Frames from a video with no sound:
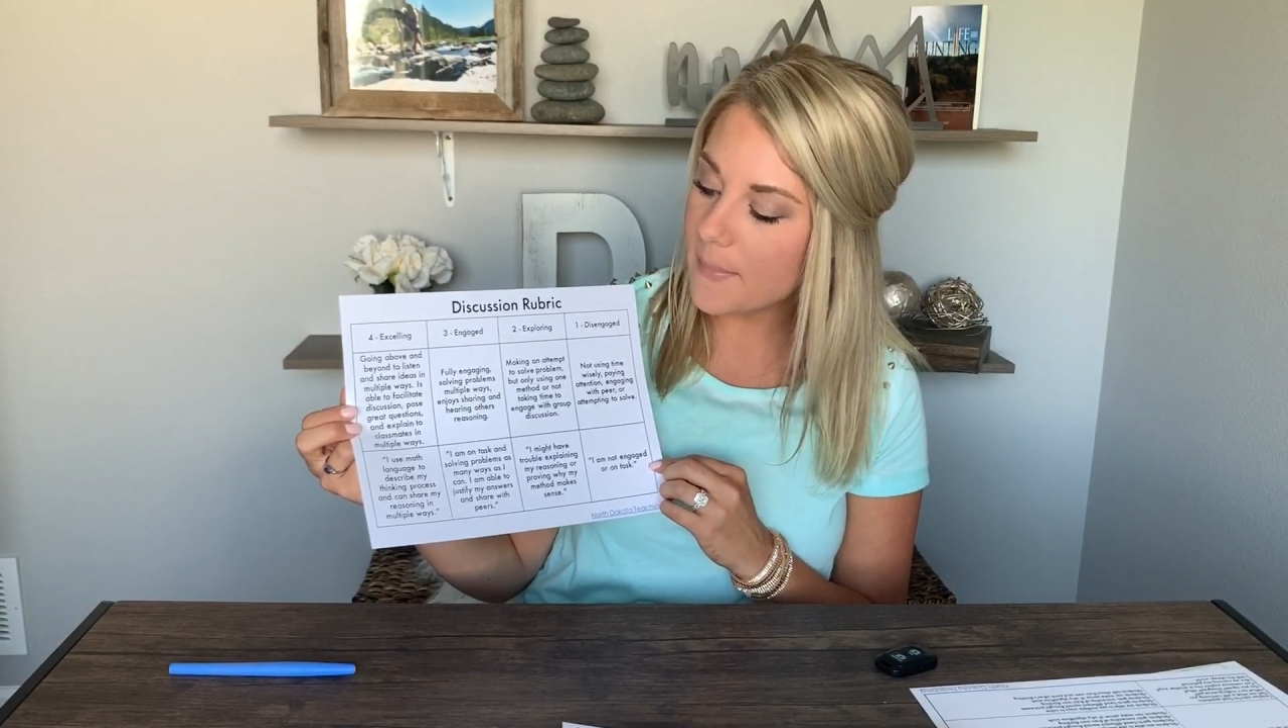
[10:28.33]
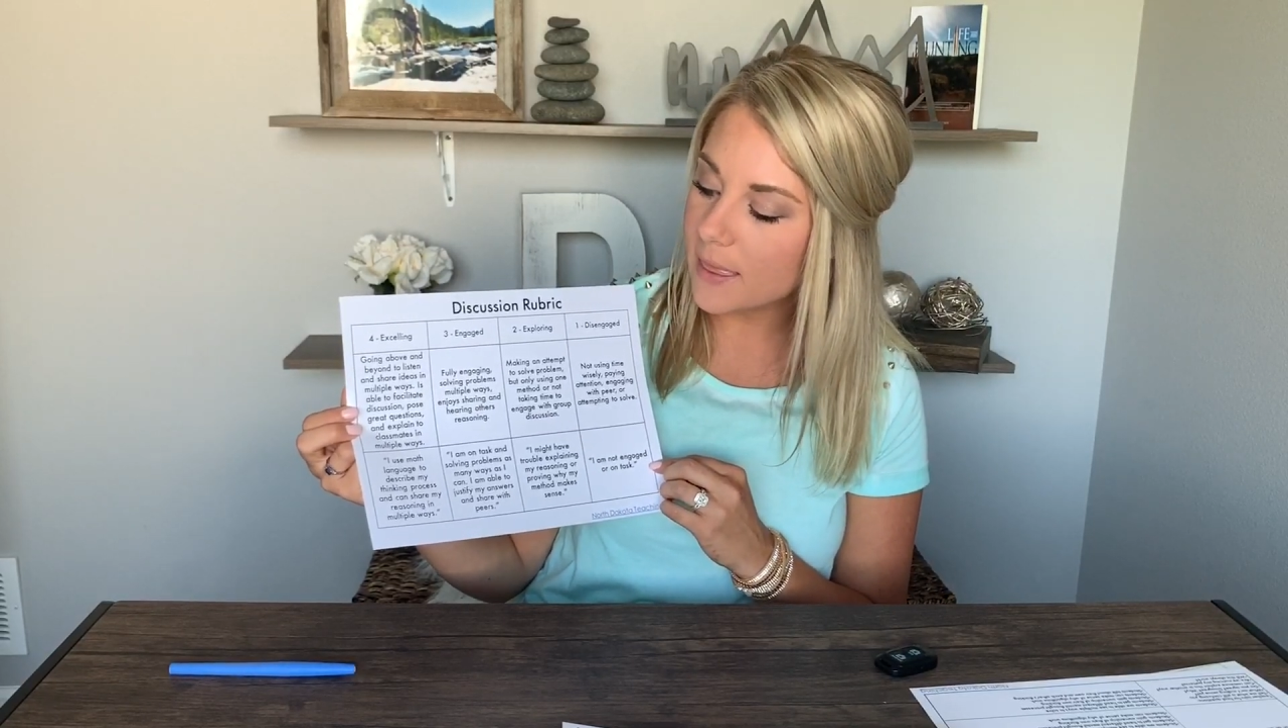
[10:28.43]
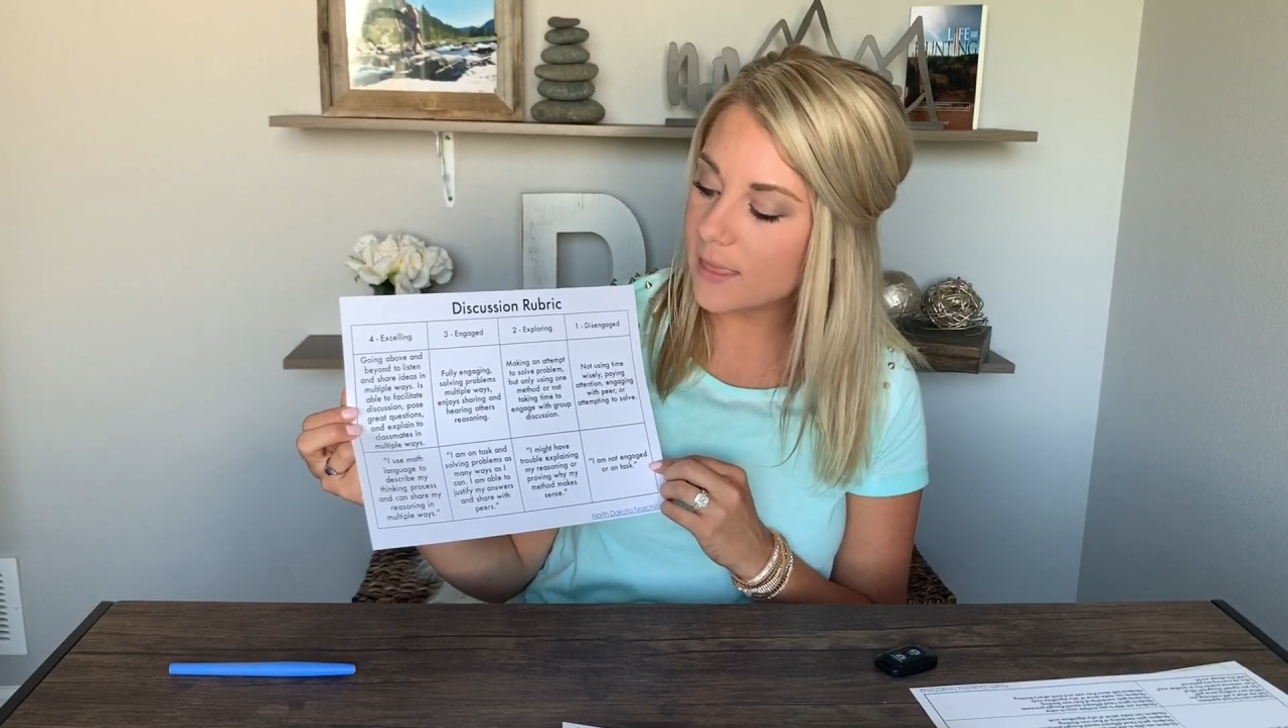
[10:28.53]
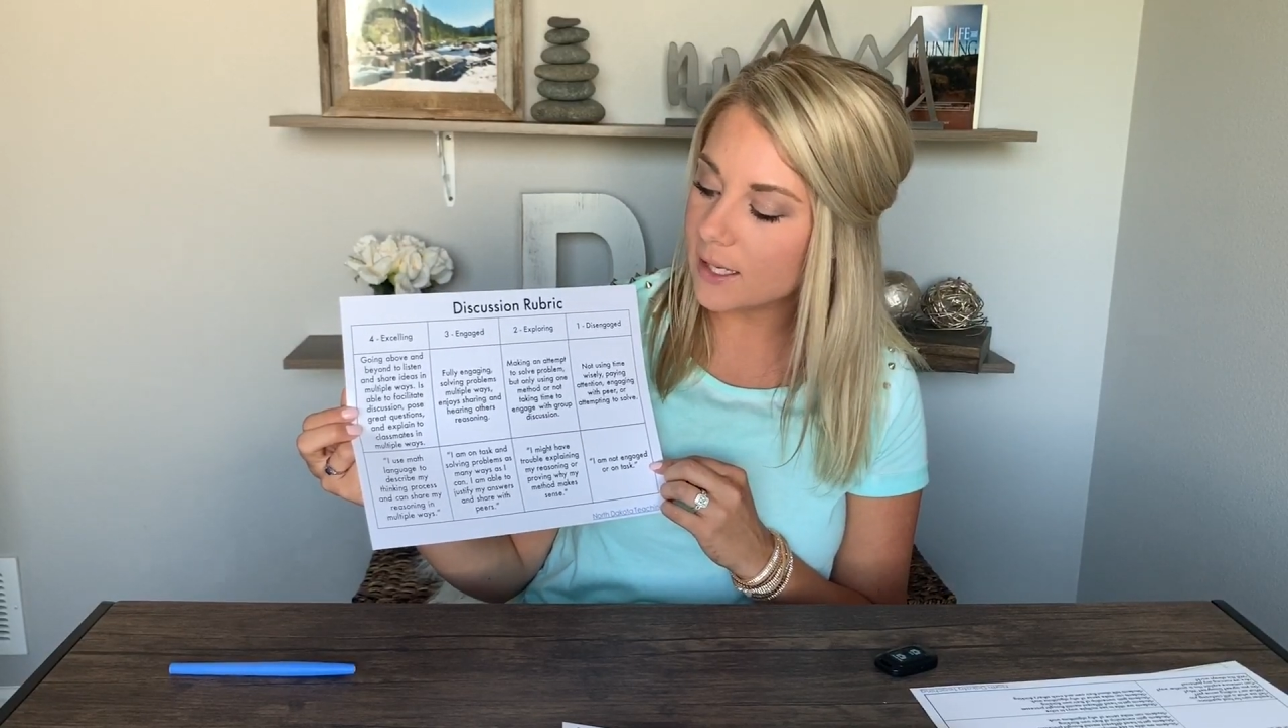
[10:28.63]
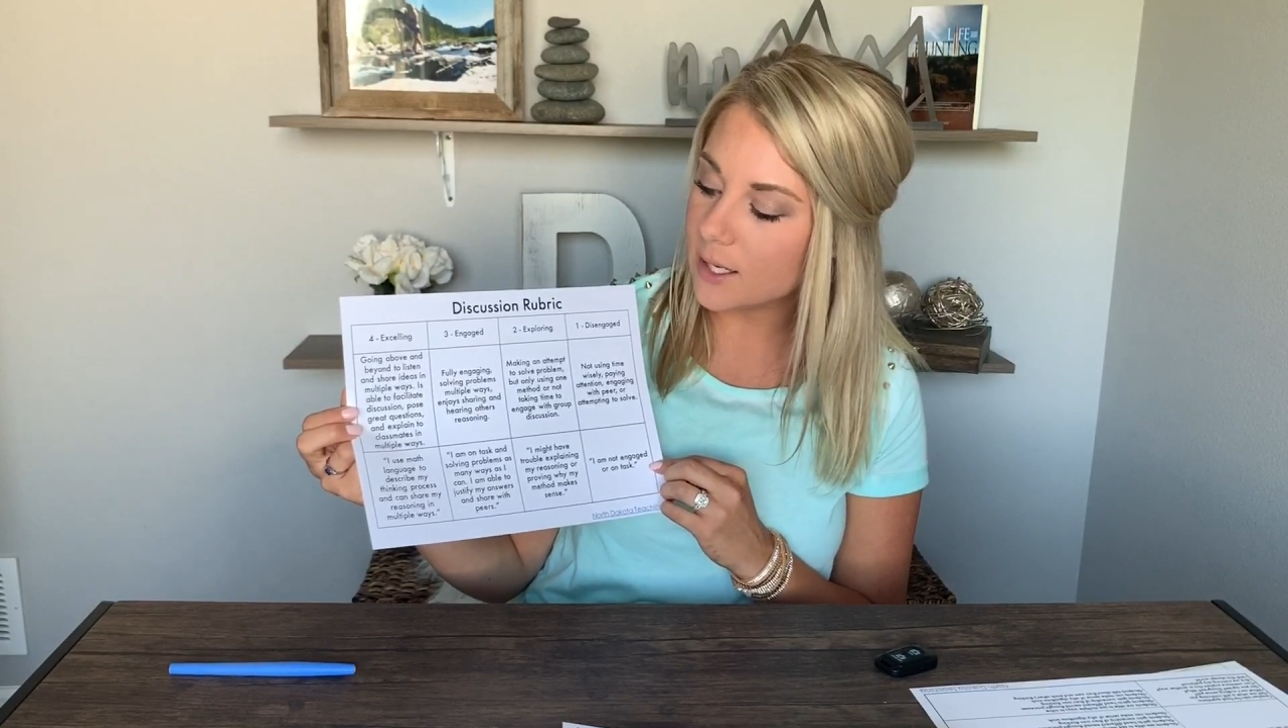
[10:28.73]
my
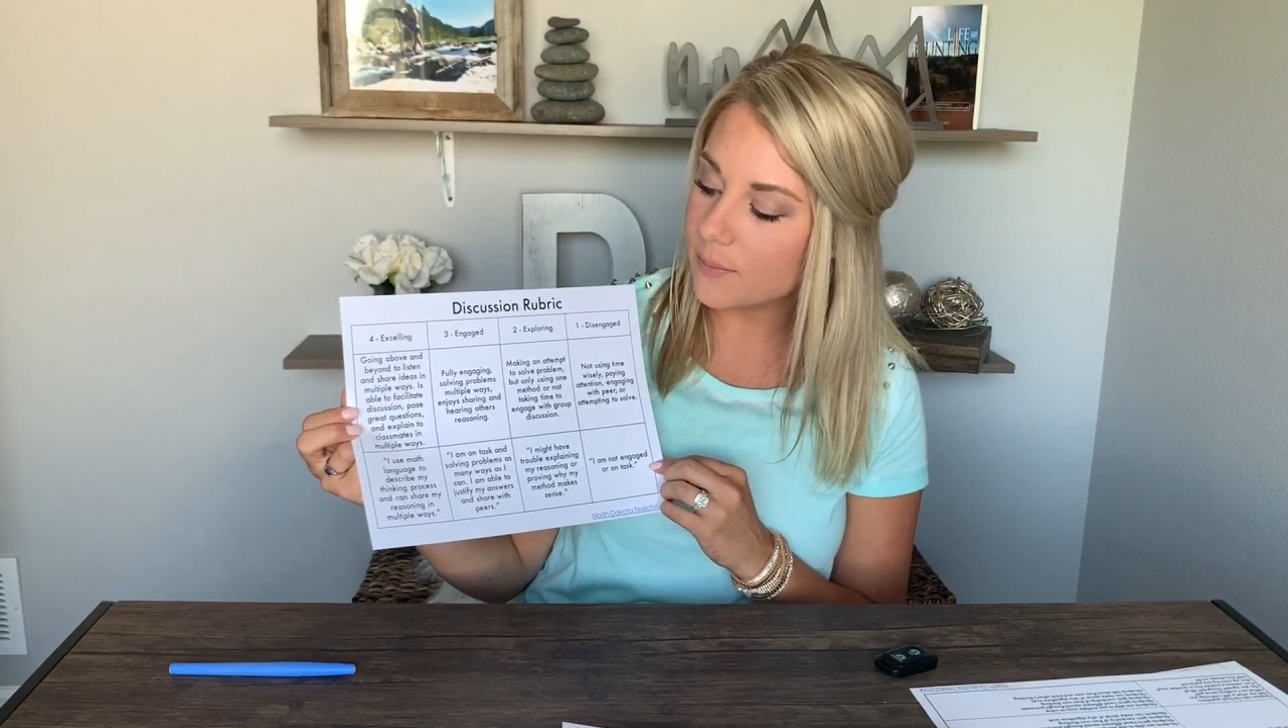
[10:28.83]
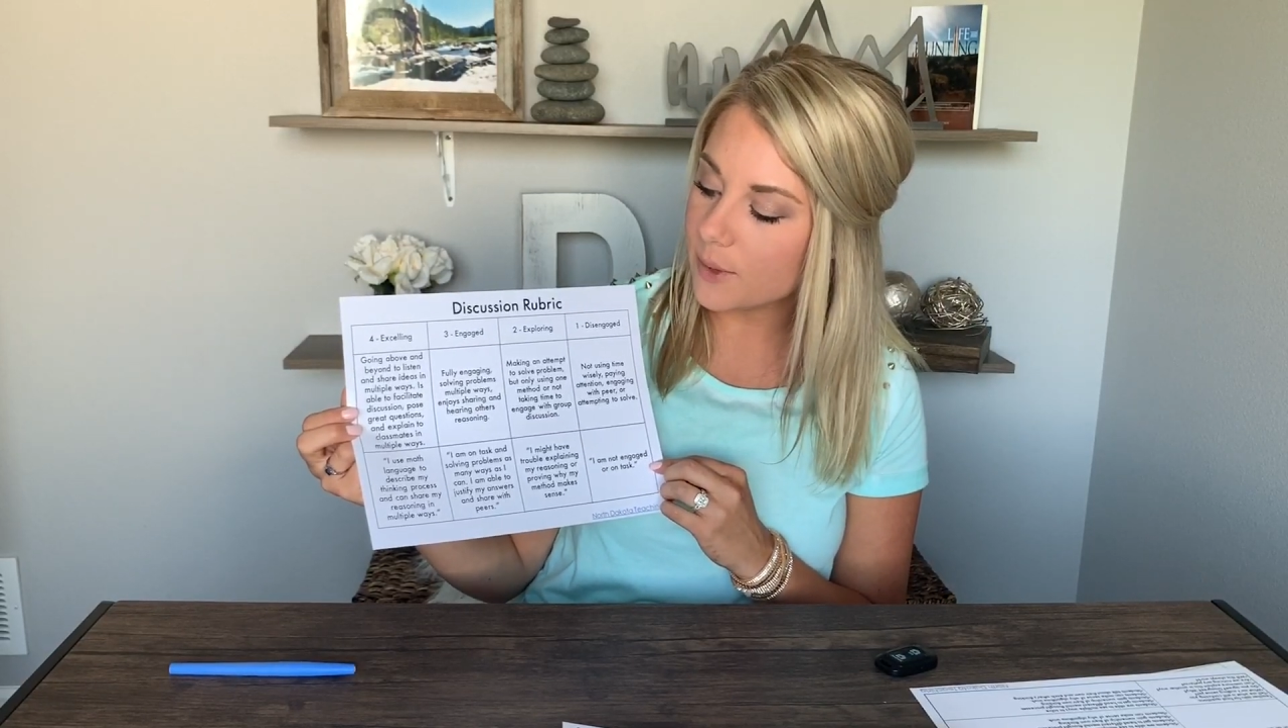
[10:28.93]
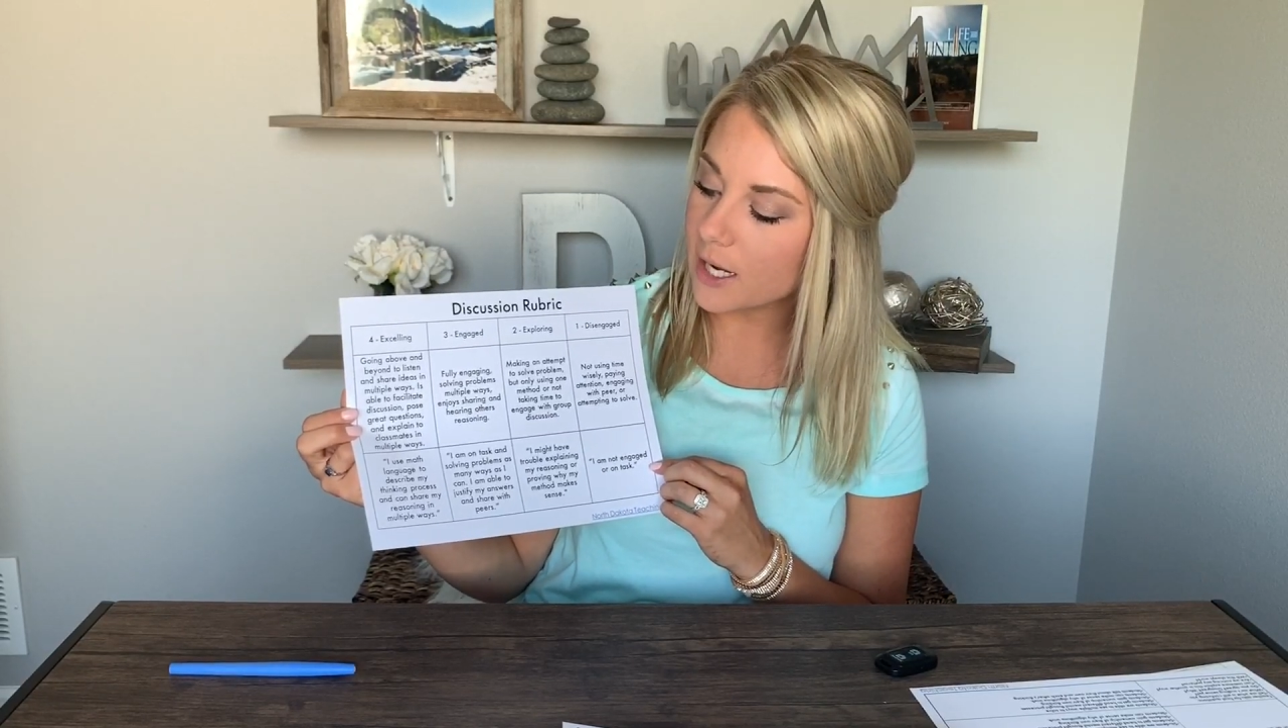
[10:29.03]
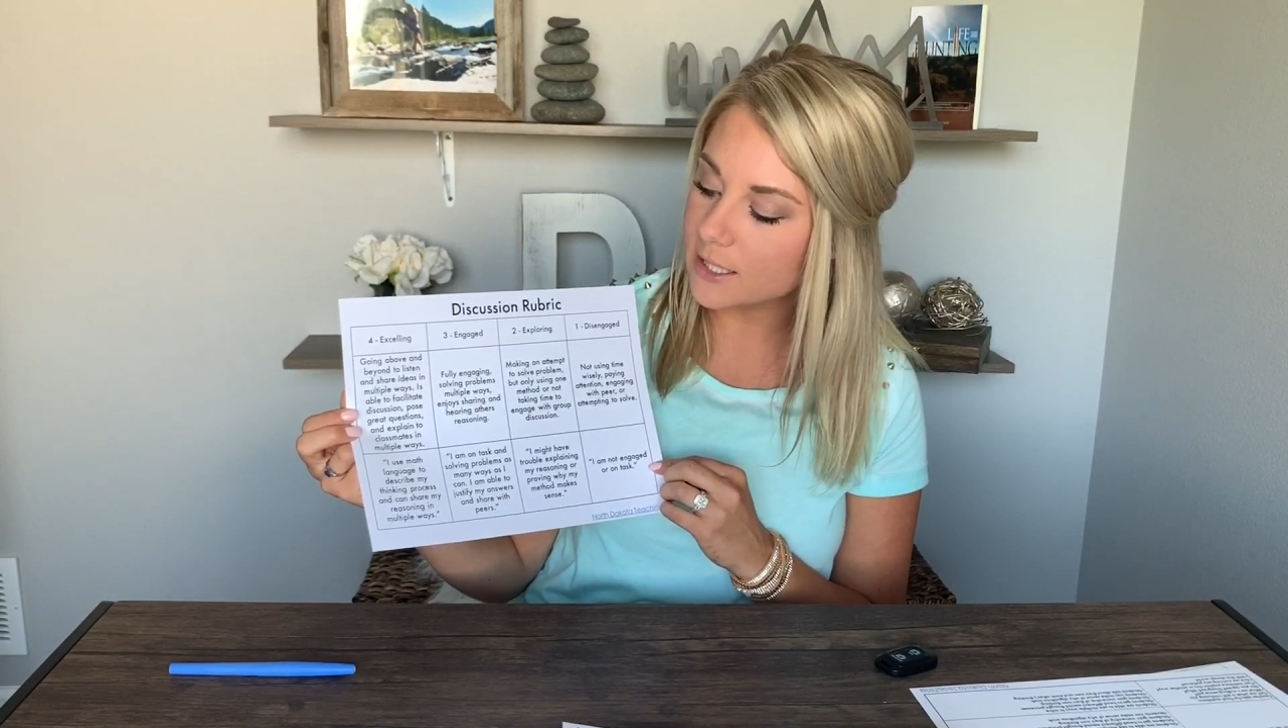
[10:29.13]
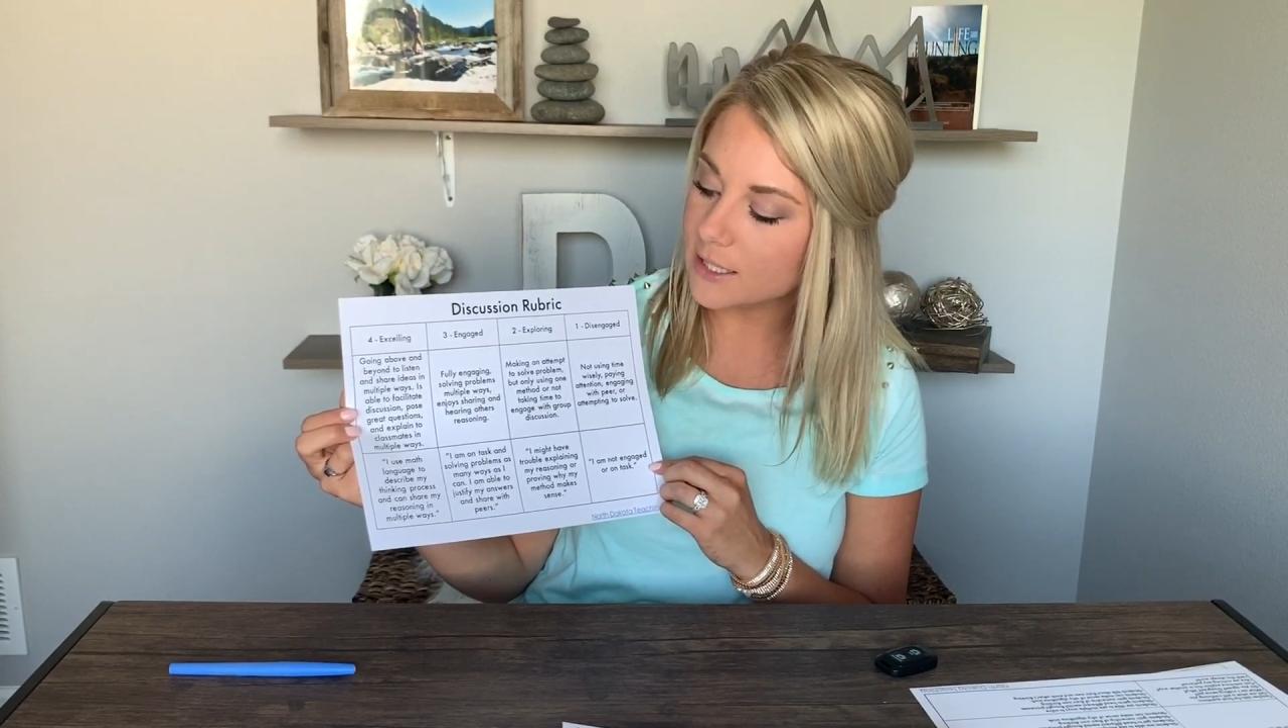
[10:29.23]
thinking
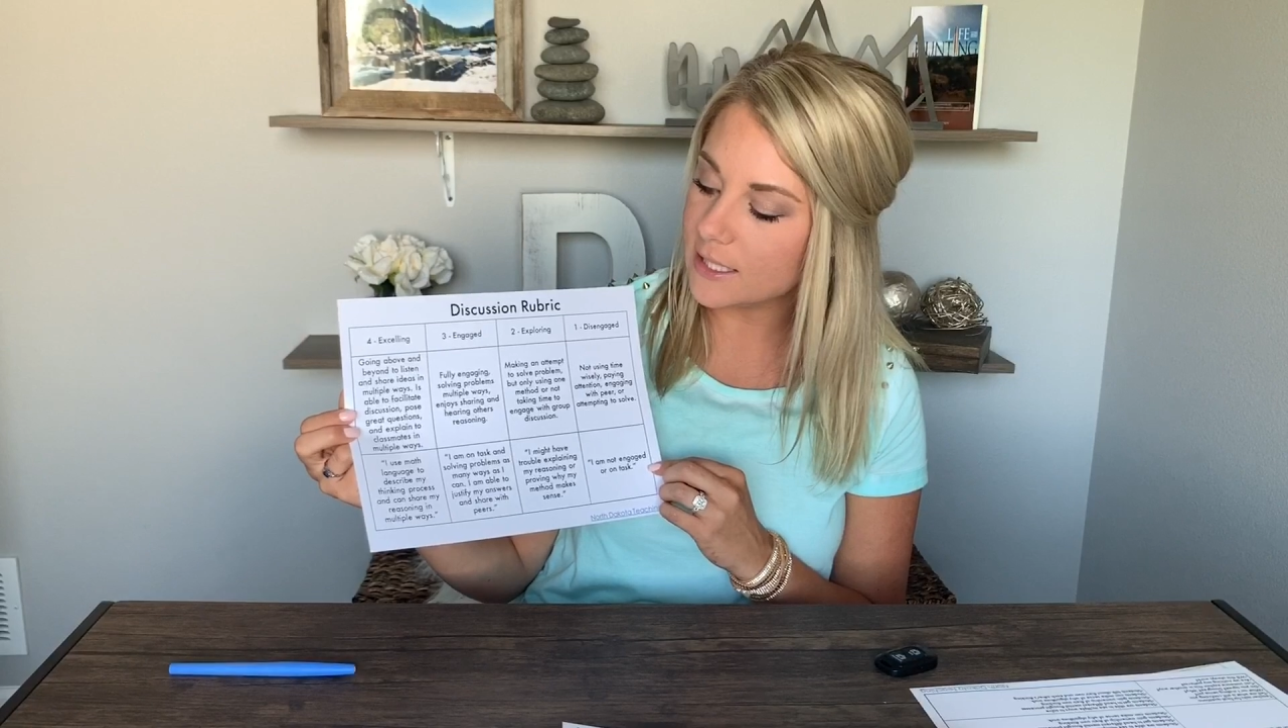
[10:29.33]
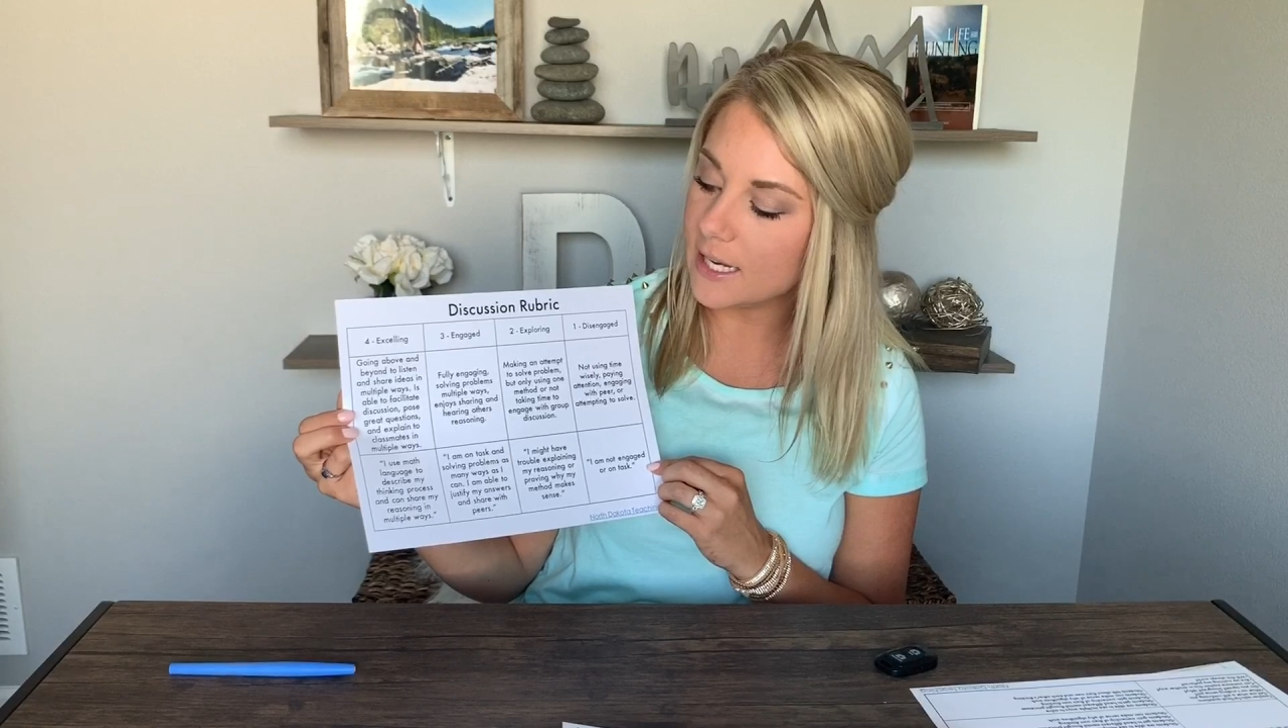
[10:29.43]
process